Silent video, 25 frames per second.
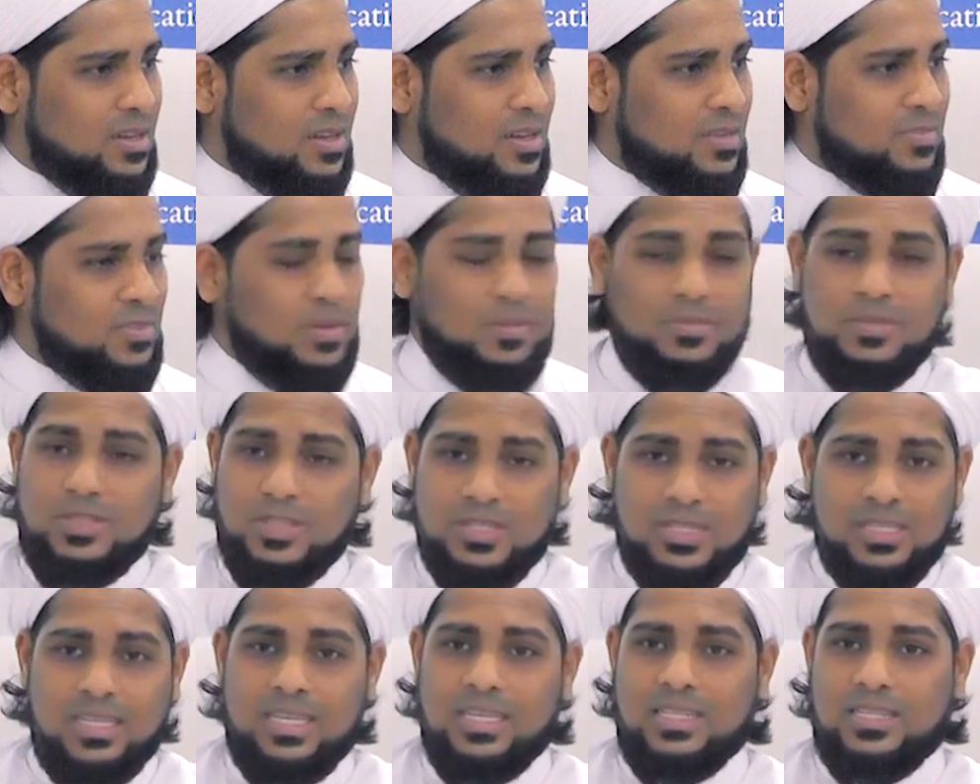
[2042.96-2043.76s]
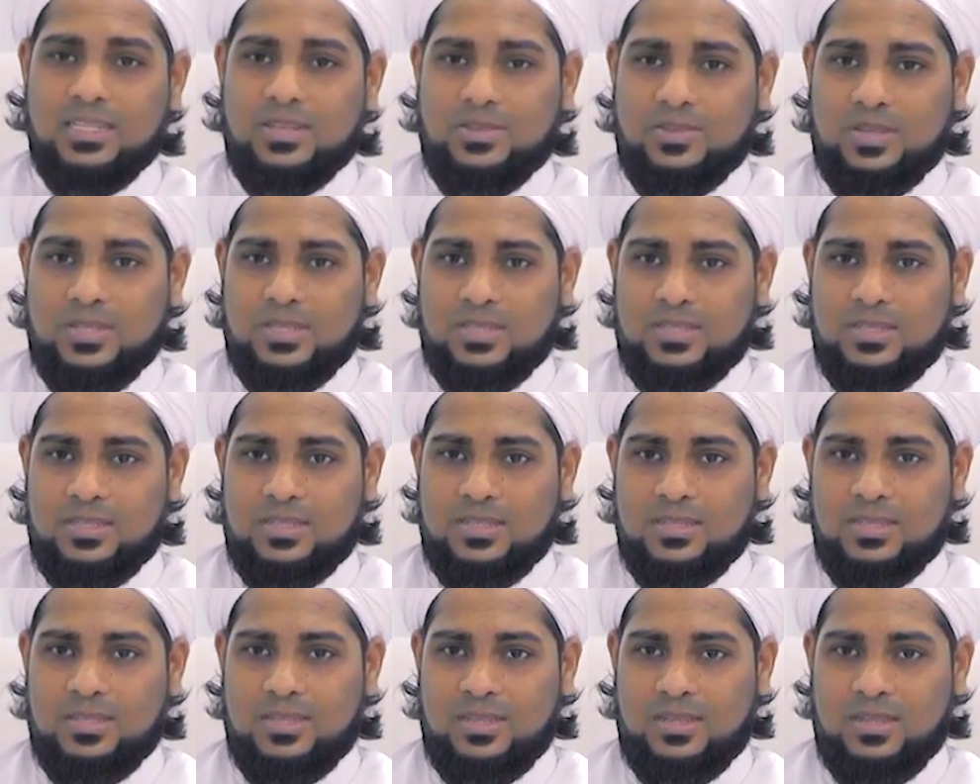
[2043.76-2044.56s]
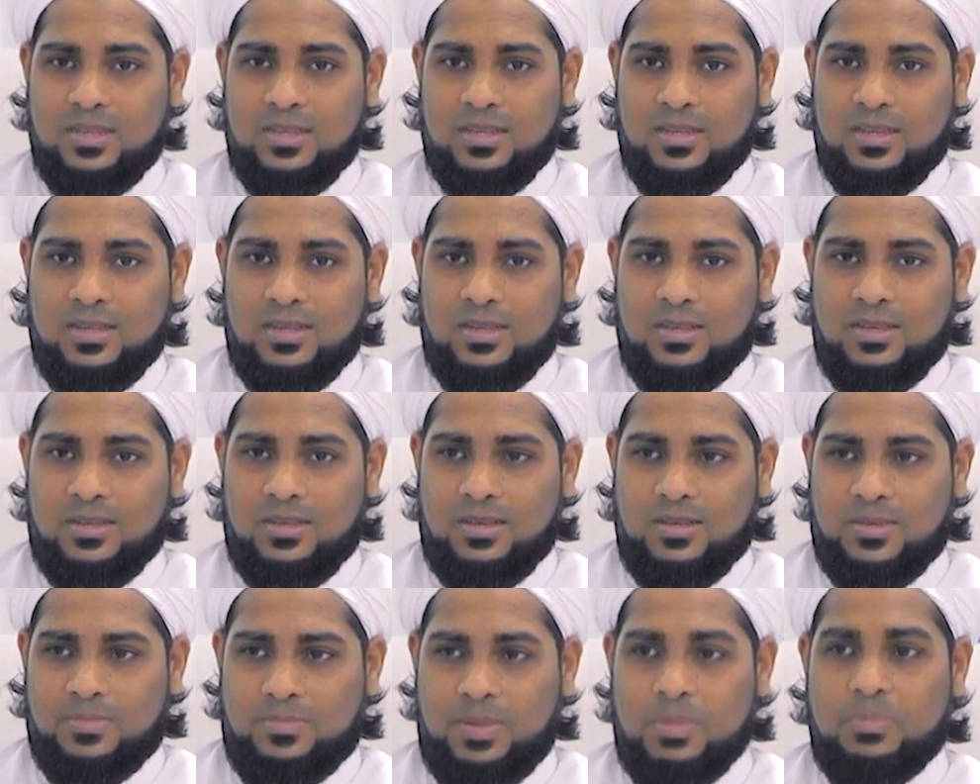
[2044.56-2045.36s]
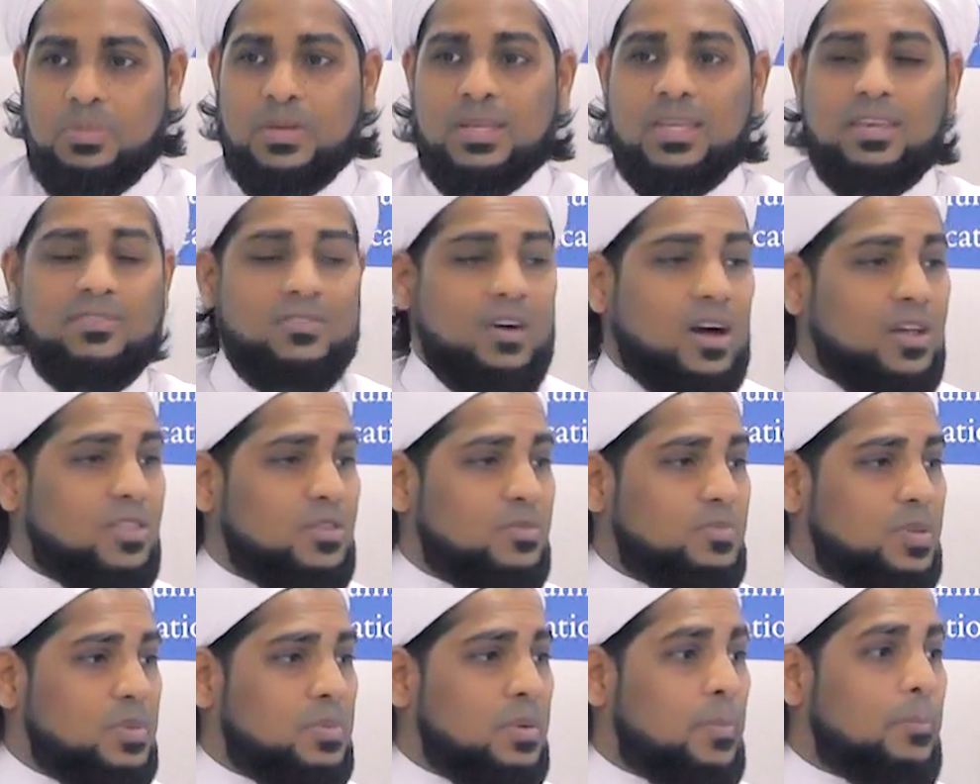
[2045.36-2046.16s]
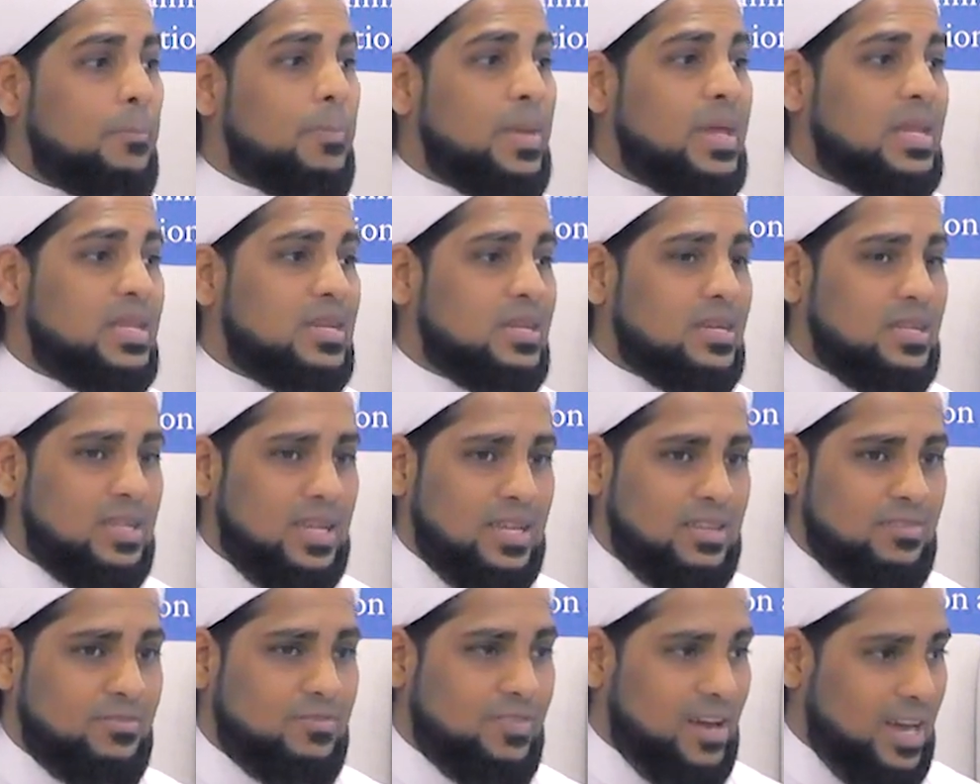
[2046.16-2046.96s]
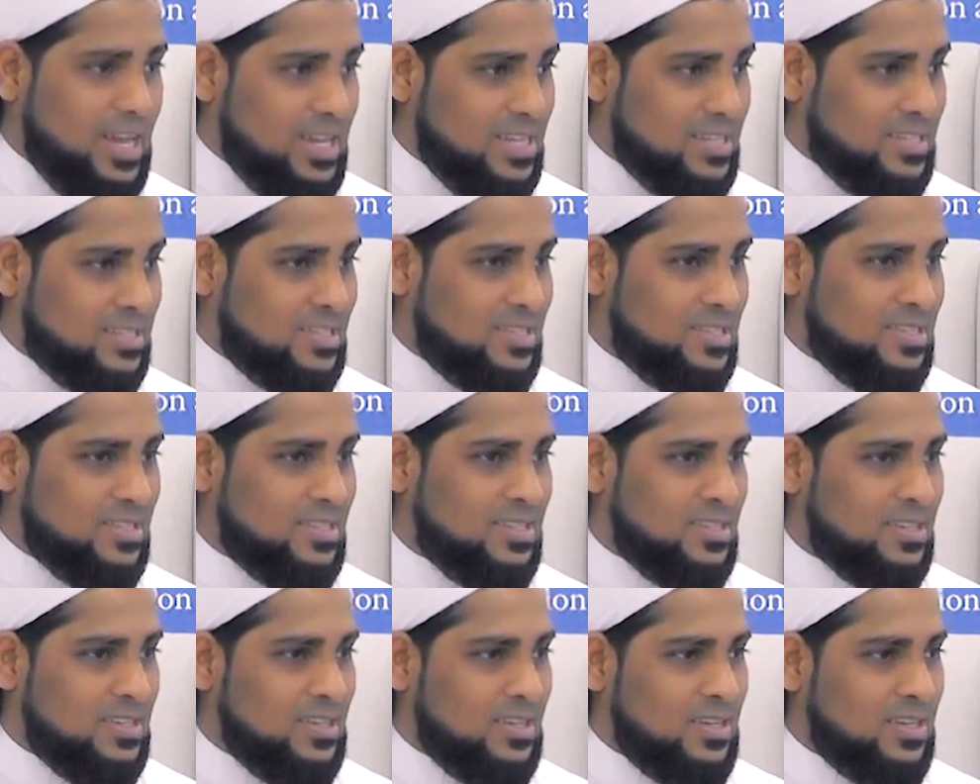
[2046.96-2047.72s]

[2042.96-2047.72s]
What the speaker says: of them just ignorance. People give other people medical advice.